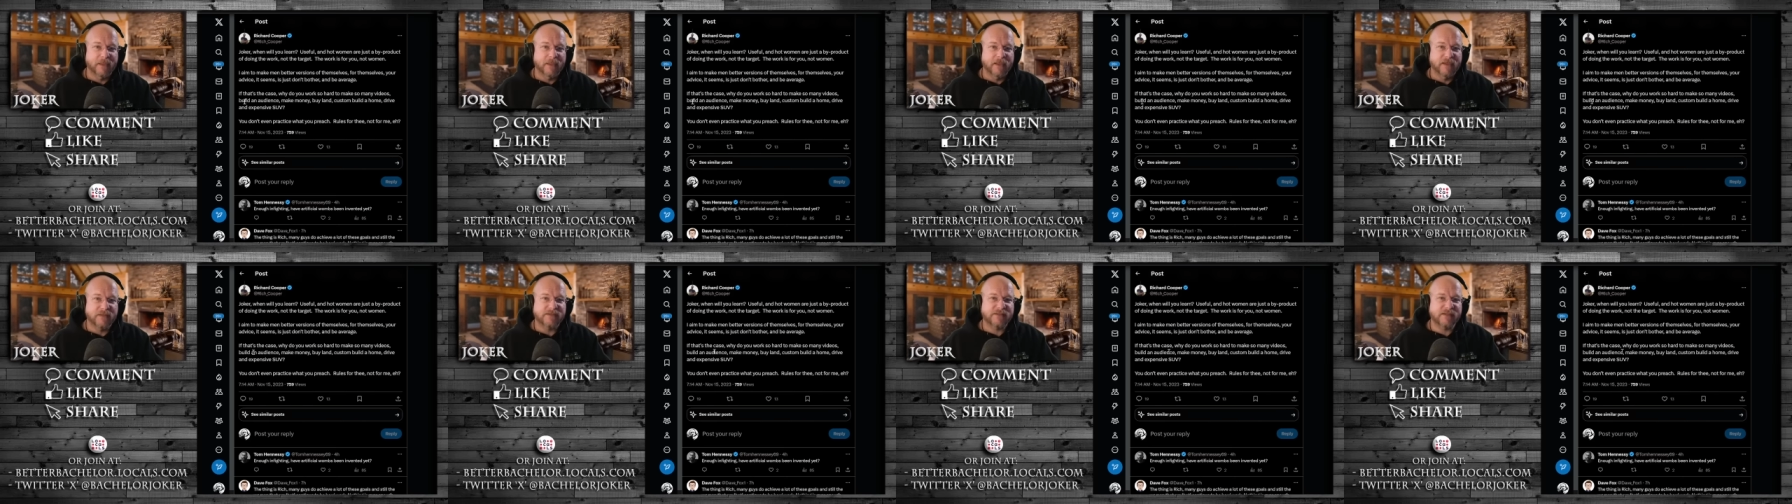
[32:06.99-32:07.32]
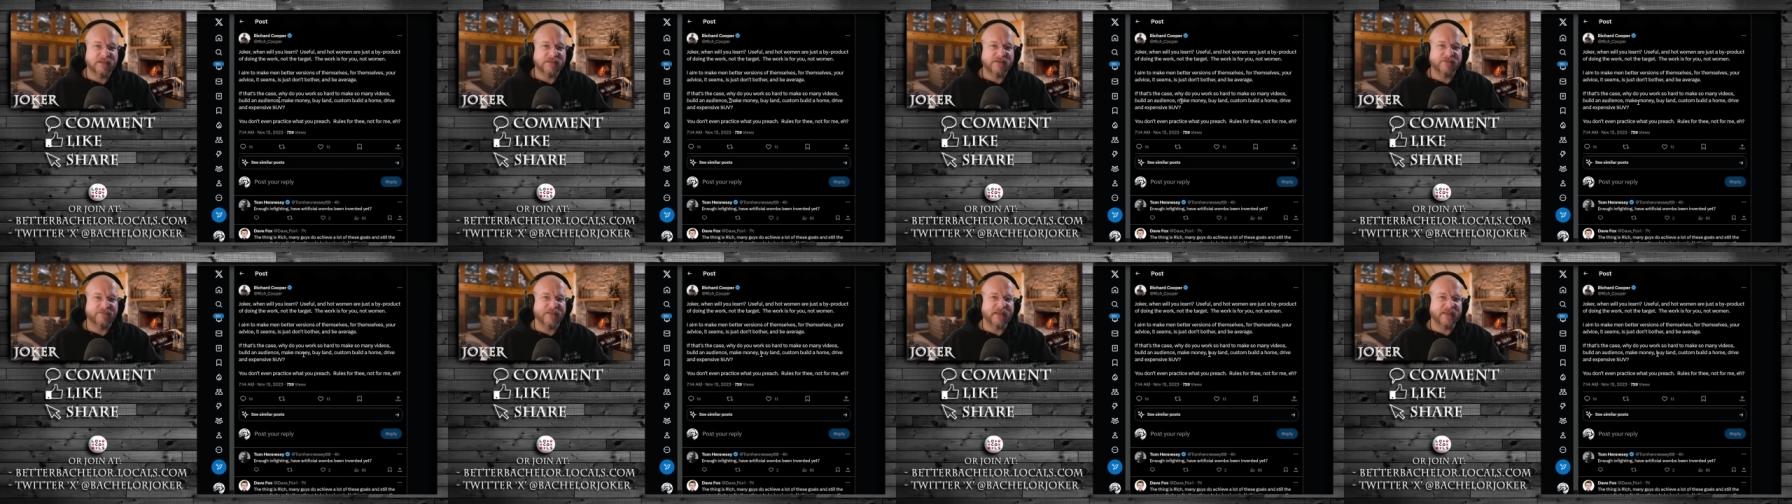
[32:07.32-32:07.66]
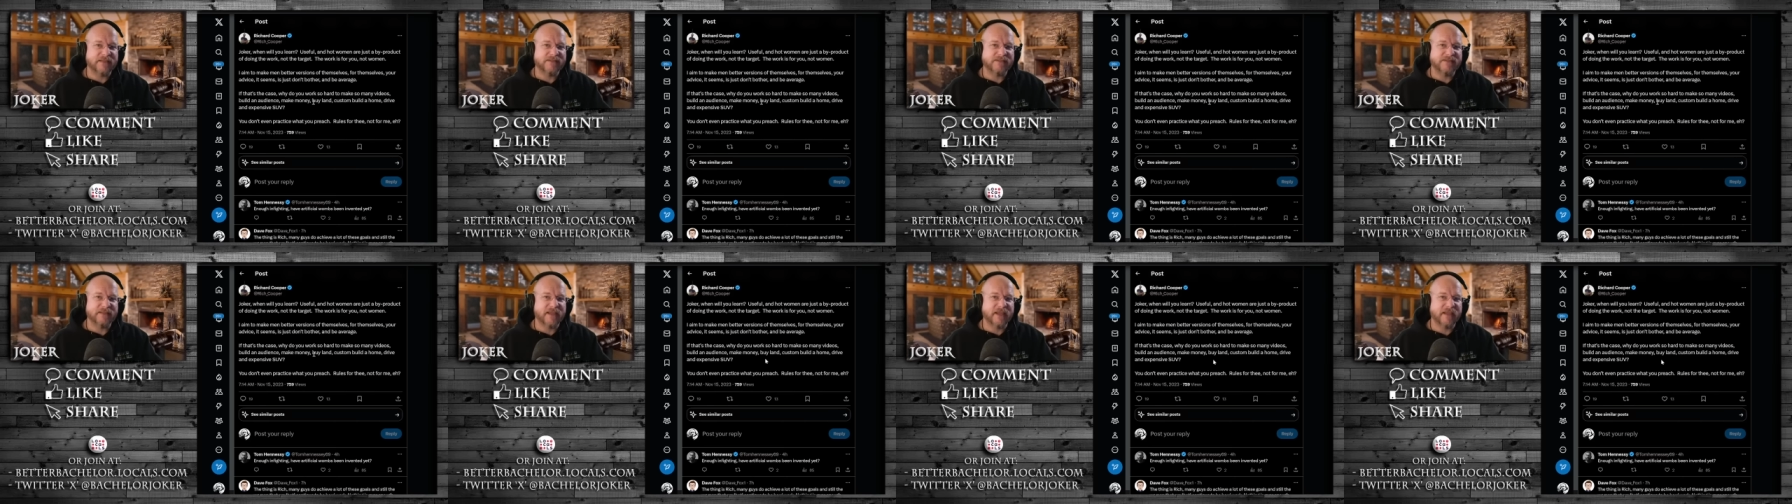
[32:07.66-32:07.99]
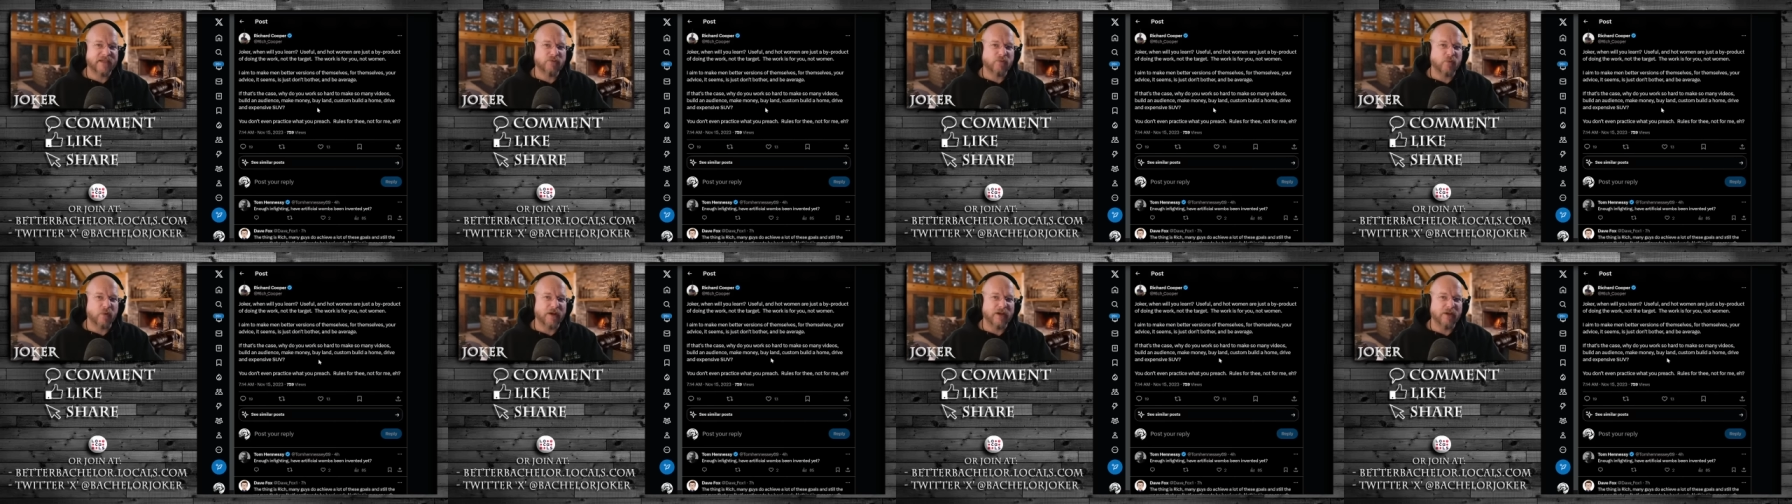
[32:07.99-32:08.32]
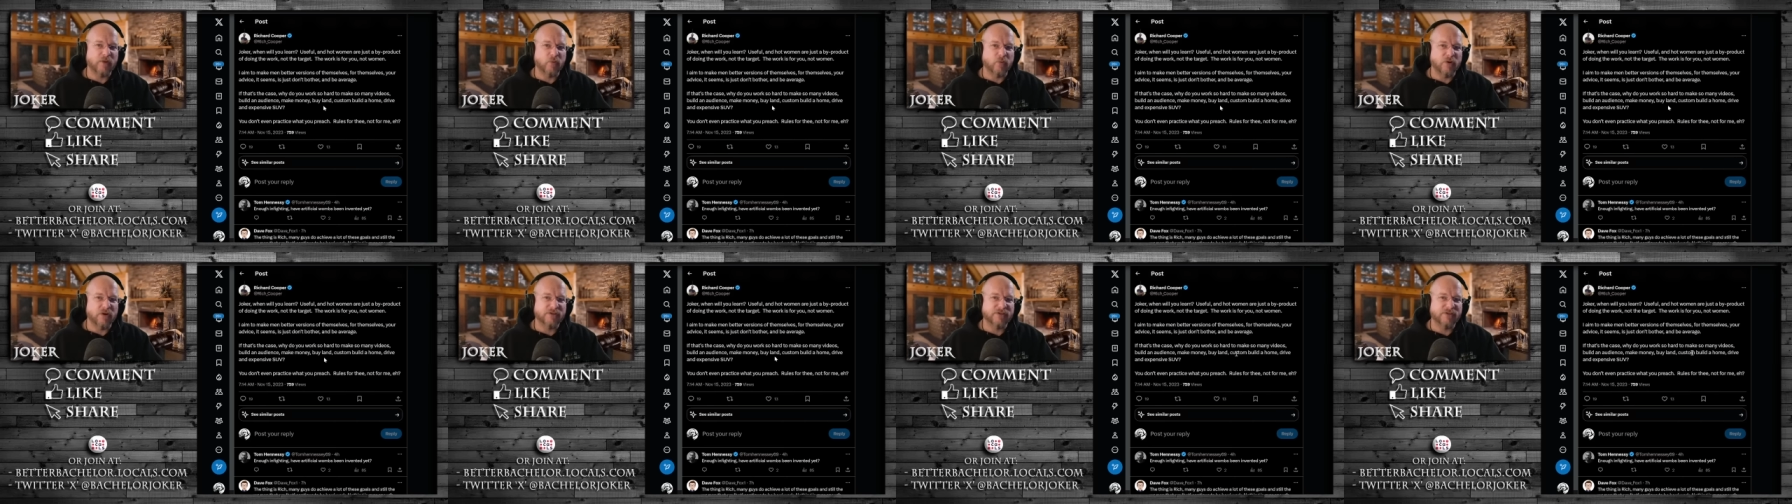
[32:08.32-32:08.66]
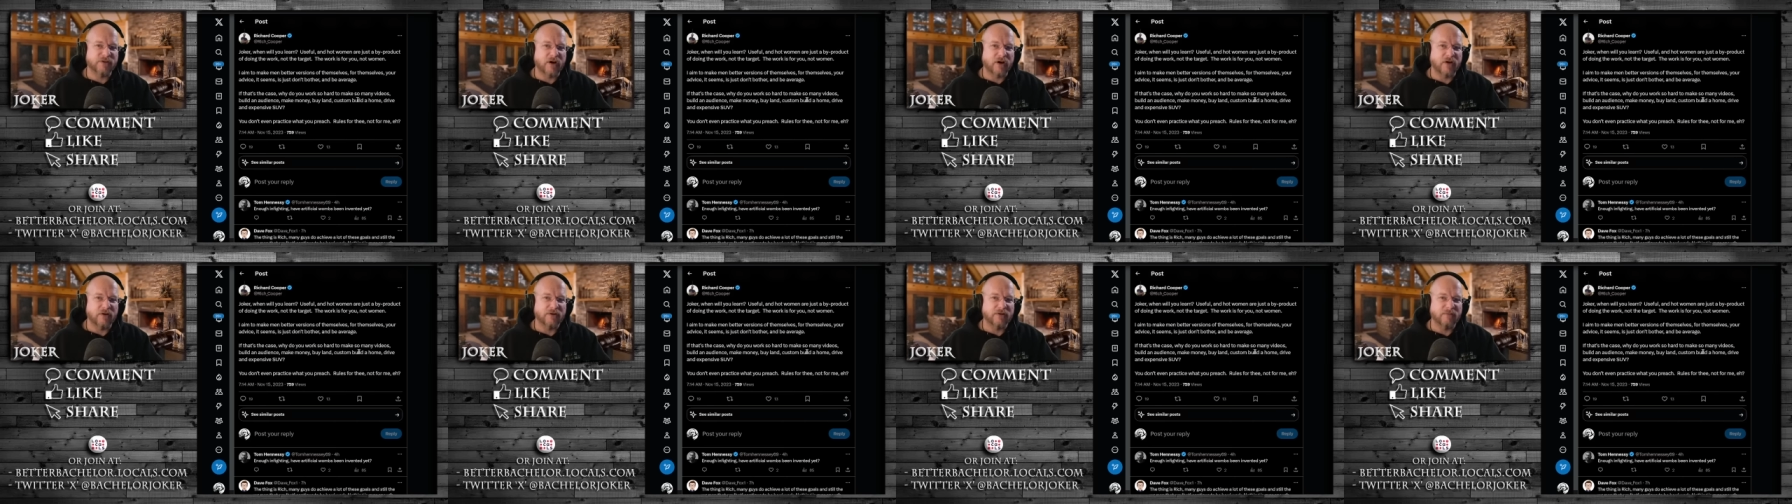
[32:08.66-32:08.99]
He says, if that's the case, why do you work so
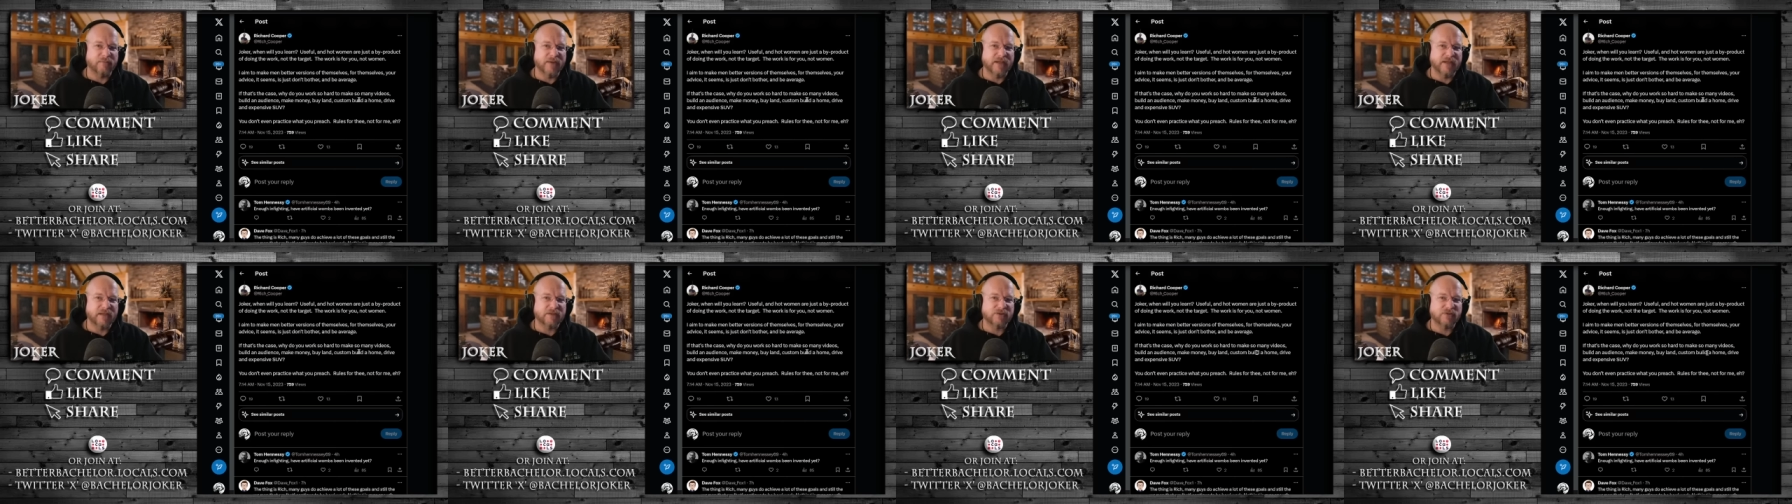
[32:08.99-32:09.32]
hard to make